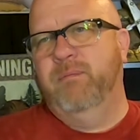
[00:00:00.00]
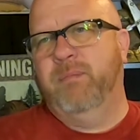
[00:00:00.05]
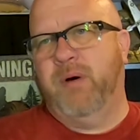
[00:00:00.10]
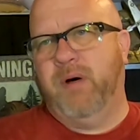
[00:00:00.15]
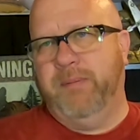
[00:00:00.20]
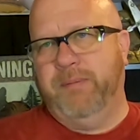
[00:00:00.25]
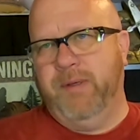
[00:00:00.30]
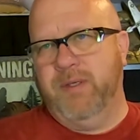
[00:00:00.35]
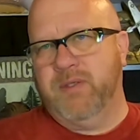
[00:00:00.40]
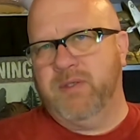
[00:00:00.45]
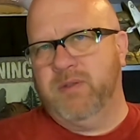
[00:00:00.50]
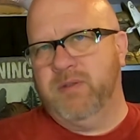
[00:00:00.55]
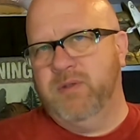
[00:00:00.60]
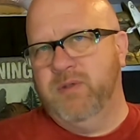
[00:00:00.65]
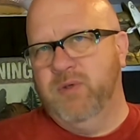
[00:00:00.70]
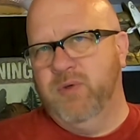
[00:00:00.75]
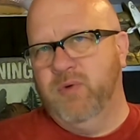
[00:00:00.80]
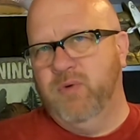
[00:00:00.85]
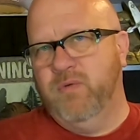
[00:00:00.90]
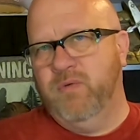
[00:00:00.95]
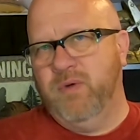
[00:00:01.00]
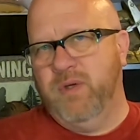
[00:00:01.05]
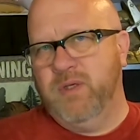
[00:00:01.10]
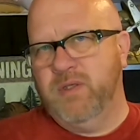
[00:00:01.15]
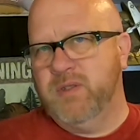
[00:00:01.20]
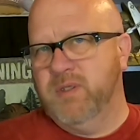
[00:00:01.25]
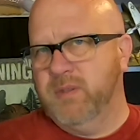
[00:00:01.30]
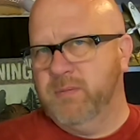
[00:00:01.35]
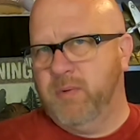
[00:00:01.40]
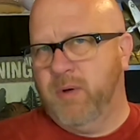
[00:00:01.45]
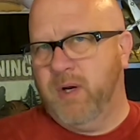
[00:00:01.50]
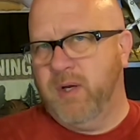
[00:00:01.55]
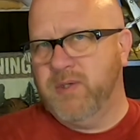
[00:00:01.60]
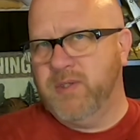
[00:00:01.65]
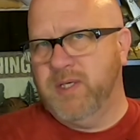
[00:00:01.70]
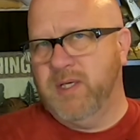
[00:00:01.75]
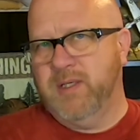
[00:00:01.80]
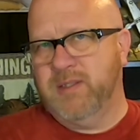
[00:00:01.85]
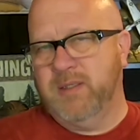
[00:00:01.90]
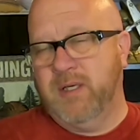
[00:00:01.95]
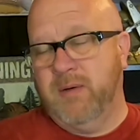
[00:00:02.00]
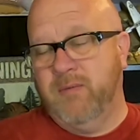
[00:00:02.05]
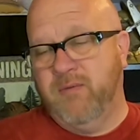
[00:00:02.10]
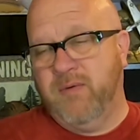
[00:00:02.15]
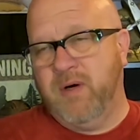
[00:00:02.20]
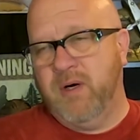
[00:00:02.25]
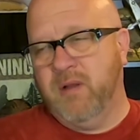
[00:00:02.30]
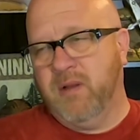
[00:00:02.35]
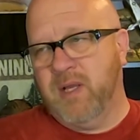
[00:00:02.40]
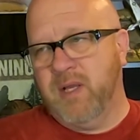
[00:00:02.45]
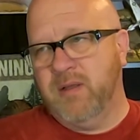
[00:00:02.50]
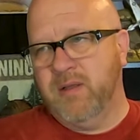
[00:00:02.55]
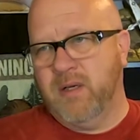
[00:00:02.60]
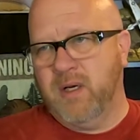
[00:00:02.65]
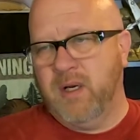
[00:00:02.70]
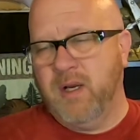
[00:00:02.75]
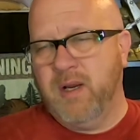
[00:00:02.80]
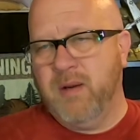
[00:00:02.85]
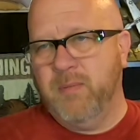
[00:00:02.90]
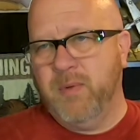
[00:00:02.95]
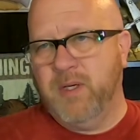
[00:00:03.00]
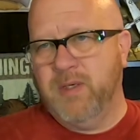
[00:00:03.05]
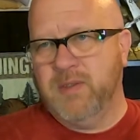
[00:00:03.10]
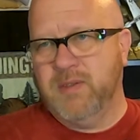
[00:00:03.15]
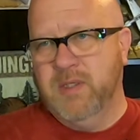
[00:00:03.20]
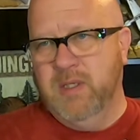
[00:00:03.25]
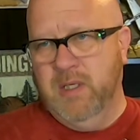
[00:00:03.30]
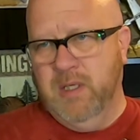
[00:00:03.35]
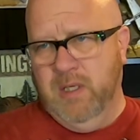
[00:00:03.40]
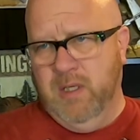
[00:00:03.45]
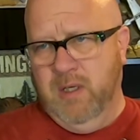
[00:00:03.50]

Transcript: purpose to finish these projects. I'm very glad that I am, because